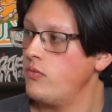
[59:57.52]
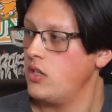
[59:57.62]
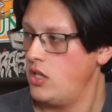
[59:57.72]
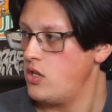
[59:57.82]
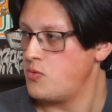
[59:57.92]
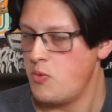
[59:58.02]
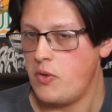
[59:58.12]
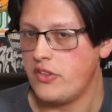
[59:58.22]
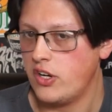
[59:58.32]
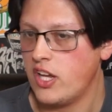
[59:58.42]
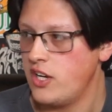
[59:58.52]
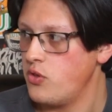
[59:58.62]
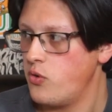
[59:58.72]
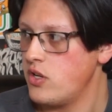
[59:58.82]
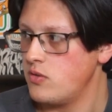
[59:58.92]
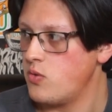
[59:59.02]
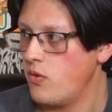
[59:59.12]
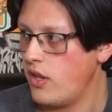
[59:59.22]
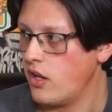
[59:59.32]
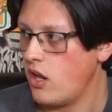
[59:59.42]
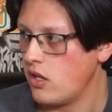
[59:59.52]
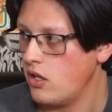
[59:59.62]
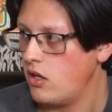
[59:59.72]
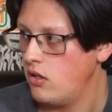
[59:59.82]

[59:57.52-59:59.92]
You know there's people out there that can't do 3 times 12 without a calculator?